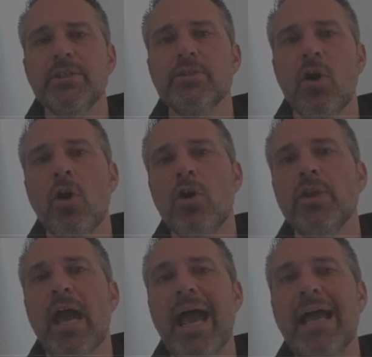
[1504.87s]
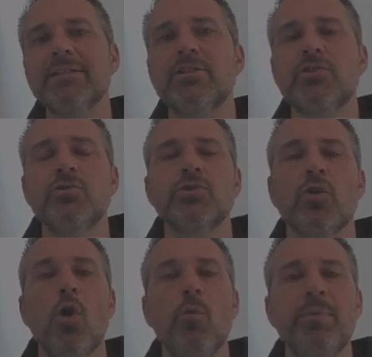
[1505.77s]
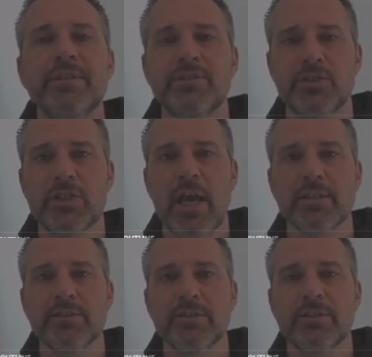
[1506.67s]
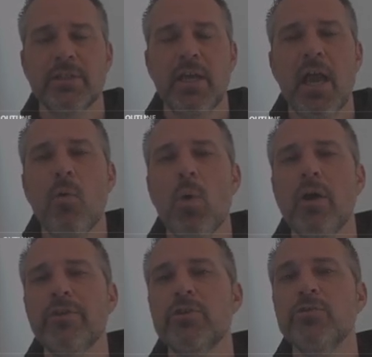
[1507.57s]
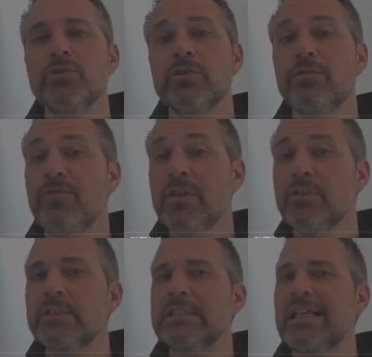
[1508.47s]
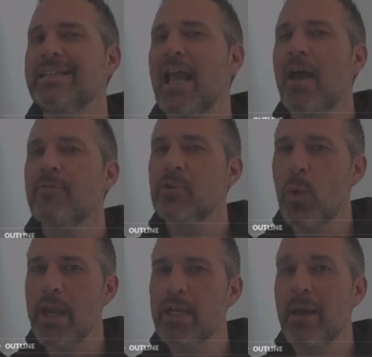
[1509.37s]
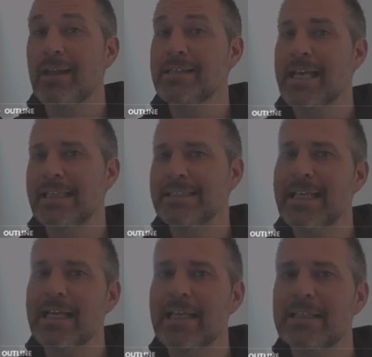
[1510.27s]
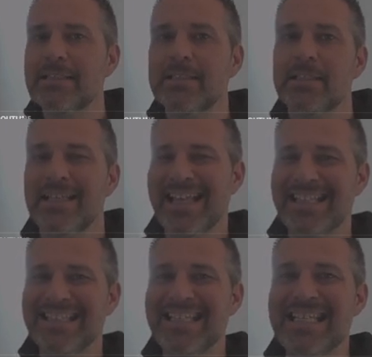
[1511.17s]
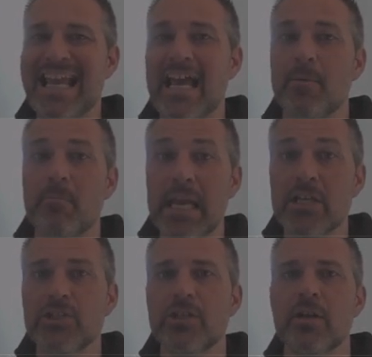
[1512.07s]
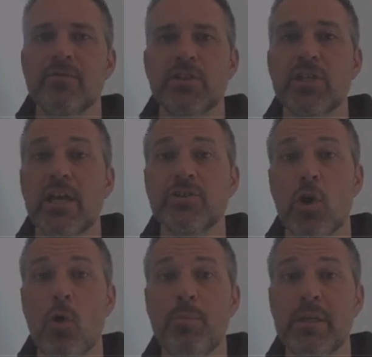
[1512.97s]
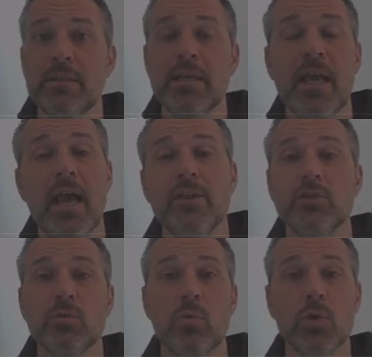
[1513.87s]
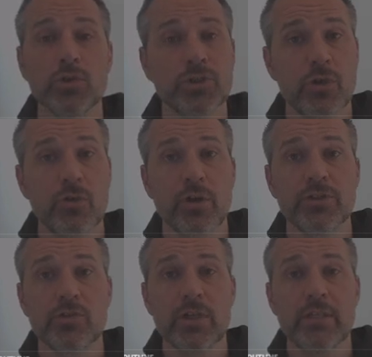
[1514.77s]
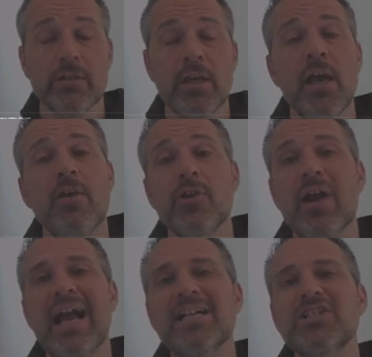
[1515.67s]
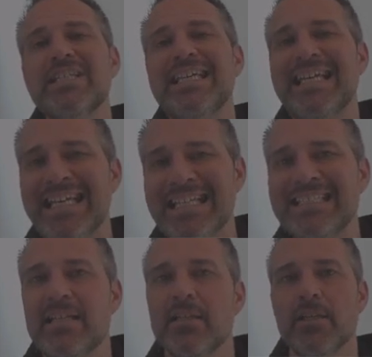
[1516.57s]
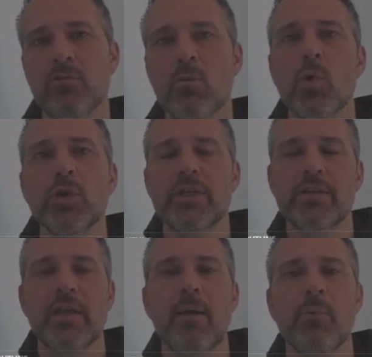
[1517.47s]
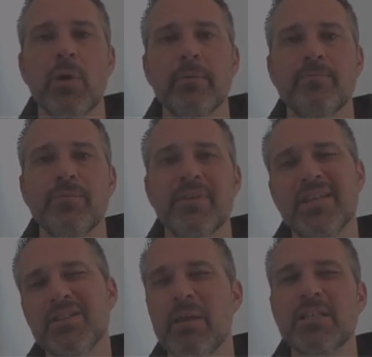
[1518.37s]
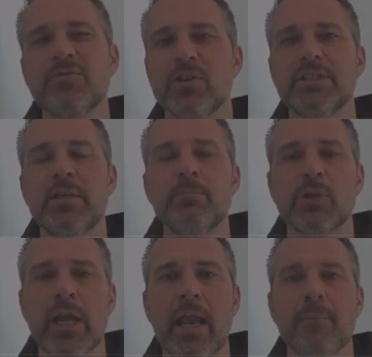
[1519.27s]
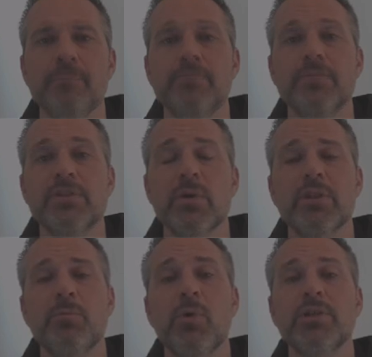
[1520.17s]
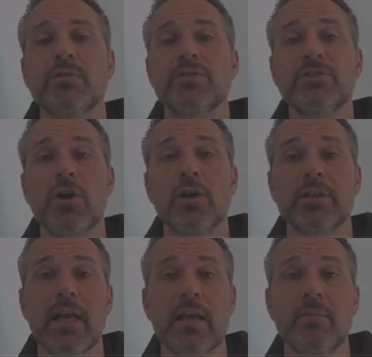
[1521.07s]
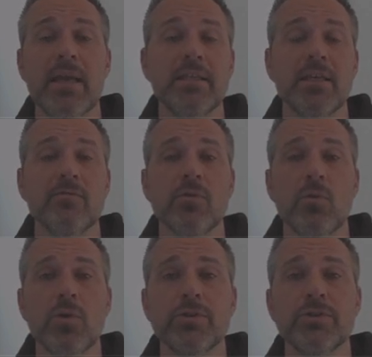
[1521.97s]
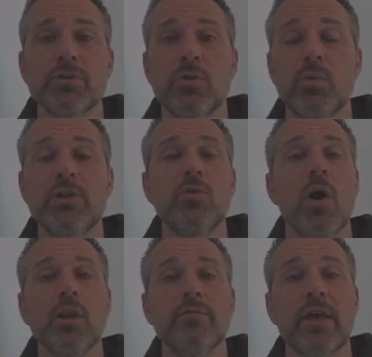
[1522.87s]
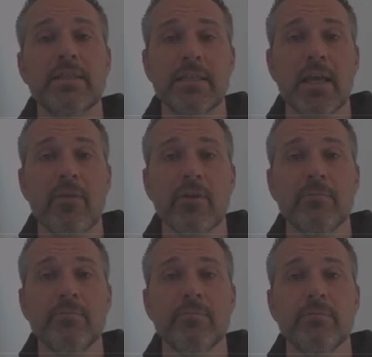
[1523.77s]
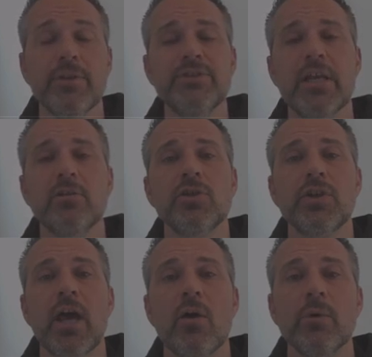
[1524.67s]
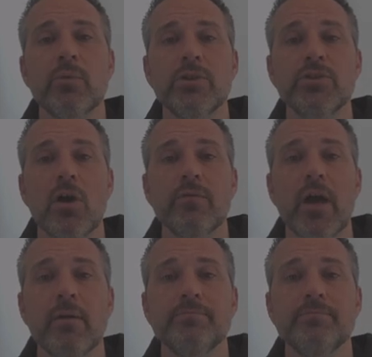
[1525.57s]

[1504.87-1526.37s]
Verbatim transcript: called as the user opens the chest. And while the user feels like they have to wait about 10 seconds and see the animation of the chest open and the reward shown on screen, they're actually instantly rewarded at that point. This makes for a simpler game. So at the point of start game and give rewards, we do all of that together. Let's take a look at how we would solve that.